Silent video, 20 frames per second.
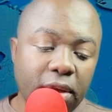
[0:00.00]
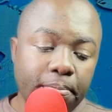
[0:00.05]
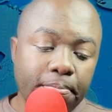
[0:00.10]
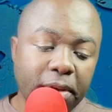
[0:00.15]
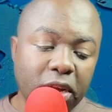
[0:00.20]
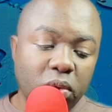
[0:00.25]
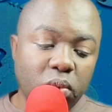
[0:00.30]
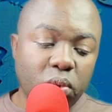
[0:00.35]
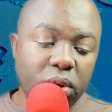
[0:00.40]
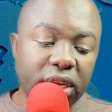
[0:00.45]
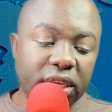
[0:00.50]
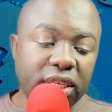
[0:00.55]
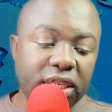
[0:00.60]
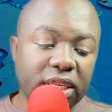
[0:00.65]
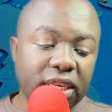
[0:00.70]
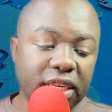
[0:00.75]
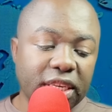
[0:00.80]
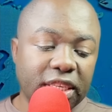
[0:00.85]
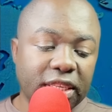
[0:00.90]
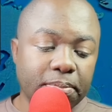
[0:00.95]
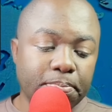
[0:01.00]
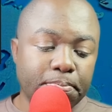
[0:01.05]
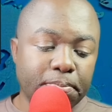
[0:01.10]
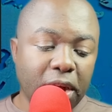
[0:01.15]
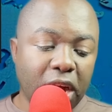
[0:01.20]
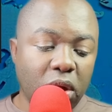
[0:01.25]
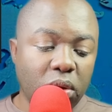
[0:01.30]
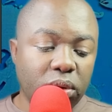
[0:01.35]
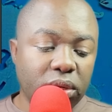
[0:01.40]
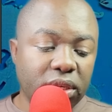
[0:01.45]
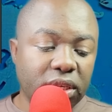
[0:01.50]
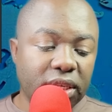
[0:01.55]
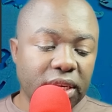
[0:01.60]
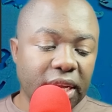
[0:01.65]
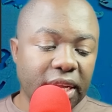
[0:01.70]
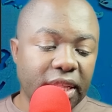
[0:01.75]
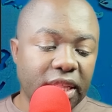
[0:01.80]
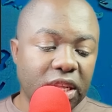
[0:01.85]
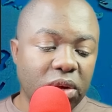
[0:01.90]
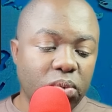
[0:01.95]
by which he is bound
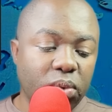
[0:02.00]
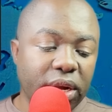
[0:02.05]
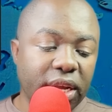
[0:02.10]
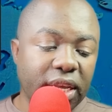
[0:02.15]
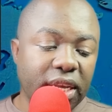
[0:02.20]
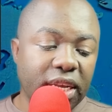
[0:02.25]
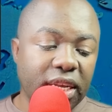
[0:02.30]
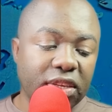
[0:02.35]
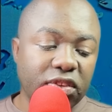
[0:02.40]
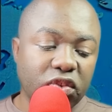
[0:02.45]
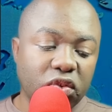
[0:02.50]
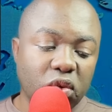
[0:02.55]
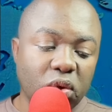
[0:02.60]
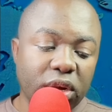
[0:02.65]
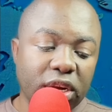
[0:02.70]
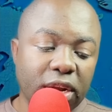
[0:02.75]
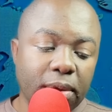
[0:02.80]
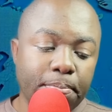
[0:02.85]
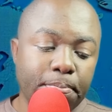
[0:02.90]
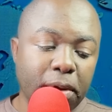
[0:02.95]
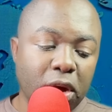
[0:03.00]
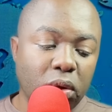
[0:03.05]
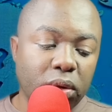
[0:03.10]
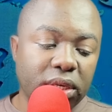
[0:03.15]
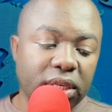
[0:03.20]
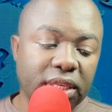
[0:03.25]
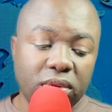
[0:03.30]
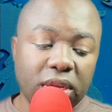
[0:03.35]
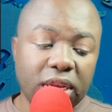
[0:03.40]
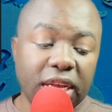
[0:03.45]
in the way he has gone about